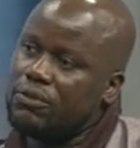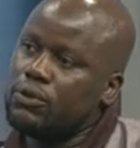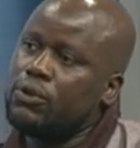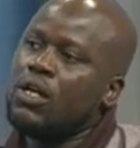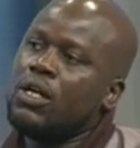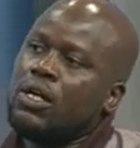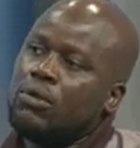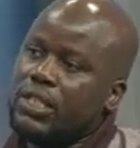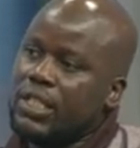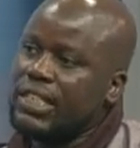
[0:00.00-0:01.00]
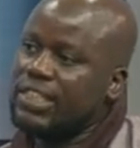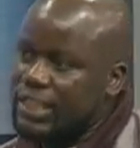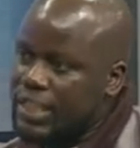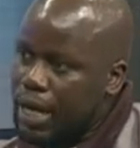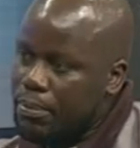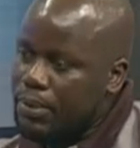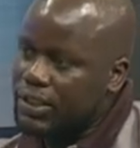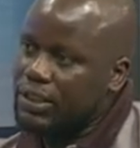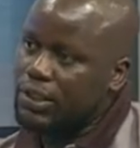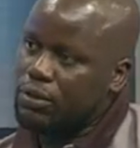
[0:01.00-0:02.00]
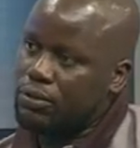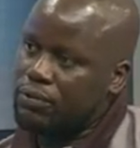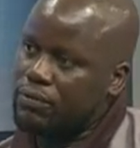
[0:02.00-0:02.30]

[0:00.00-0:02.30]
So we are setting up a series of